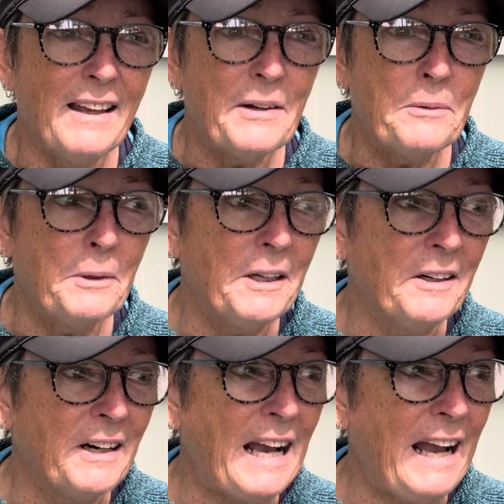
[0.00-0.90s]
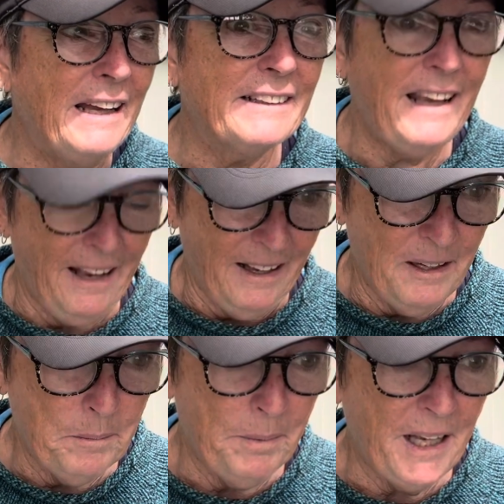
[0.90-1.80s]
we're at
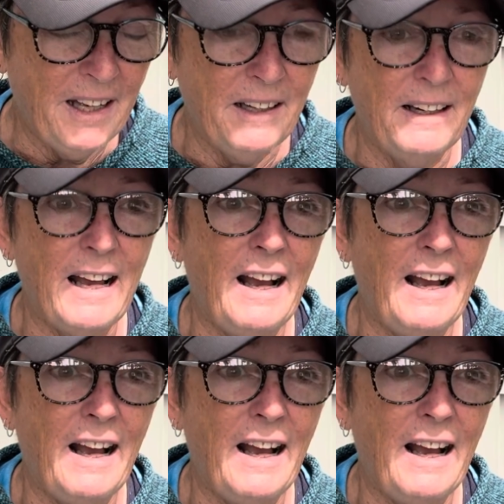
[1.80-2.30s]
camp, and